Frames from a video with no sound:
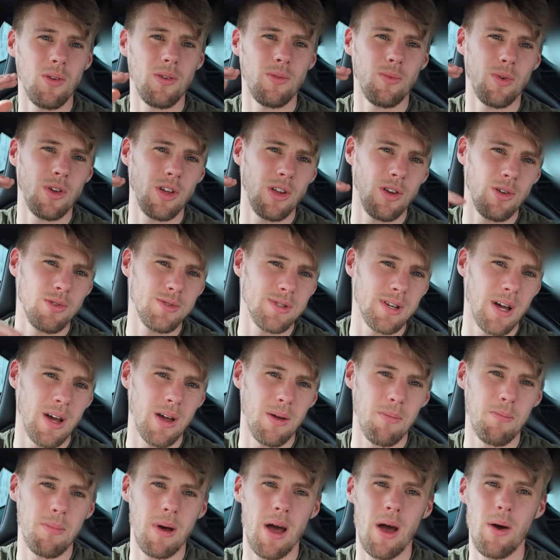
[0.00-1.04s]
lose out
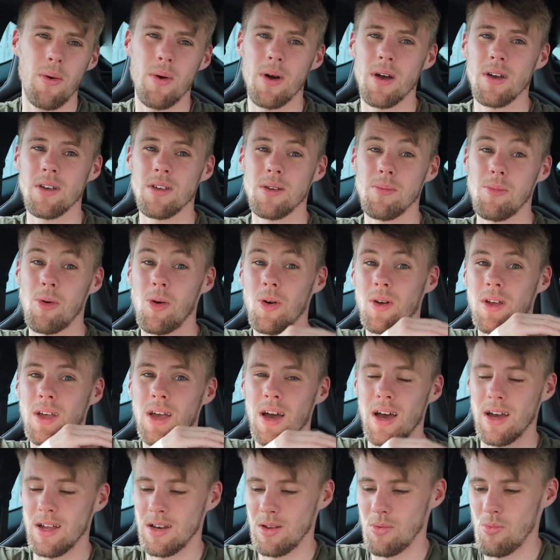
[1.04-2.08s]
in power, you might
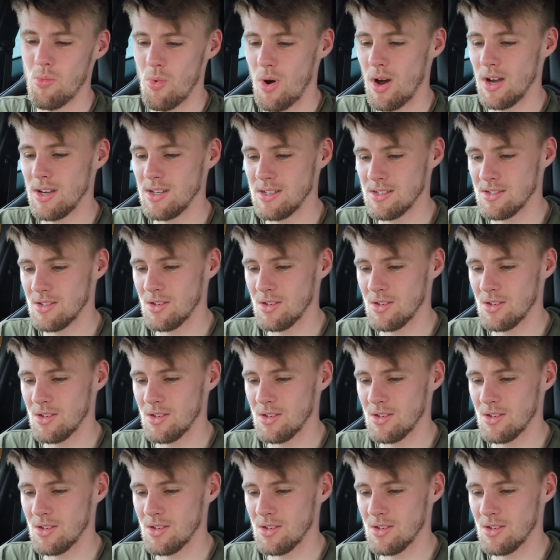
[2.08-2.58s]
gain in weight.